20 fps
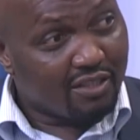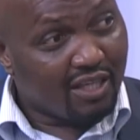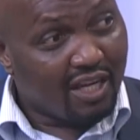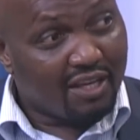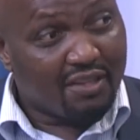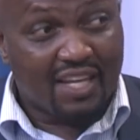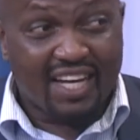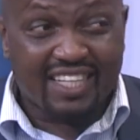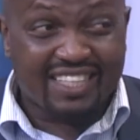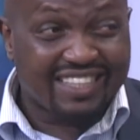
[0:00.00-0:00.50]

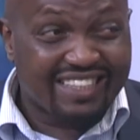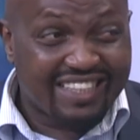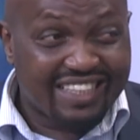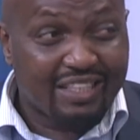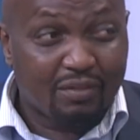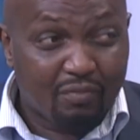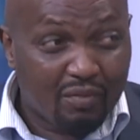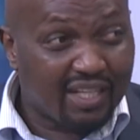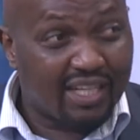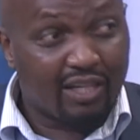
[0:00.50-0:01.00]
And that
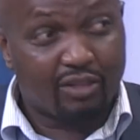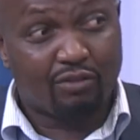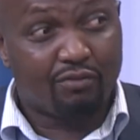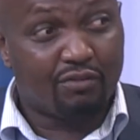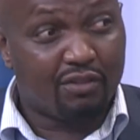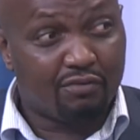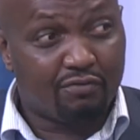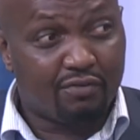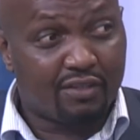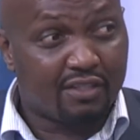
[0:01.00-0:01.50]
did make a lot of
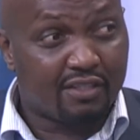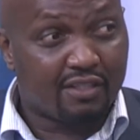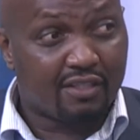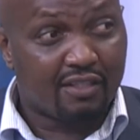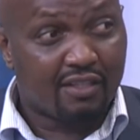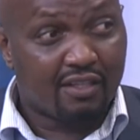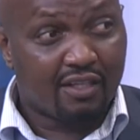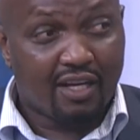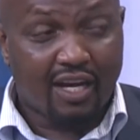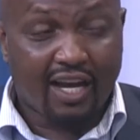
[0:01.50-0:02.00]
difference.
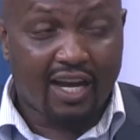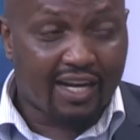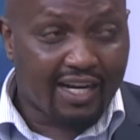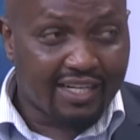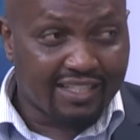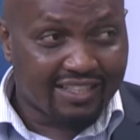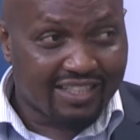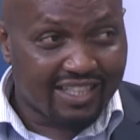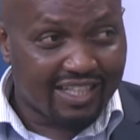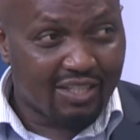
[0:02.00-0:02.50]
I
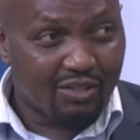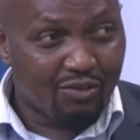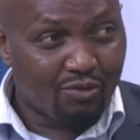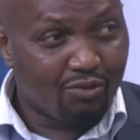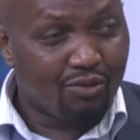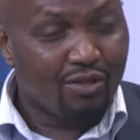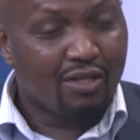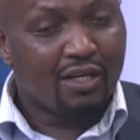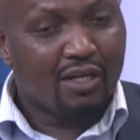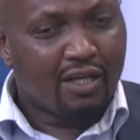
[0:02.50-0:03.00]
can tell you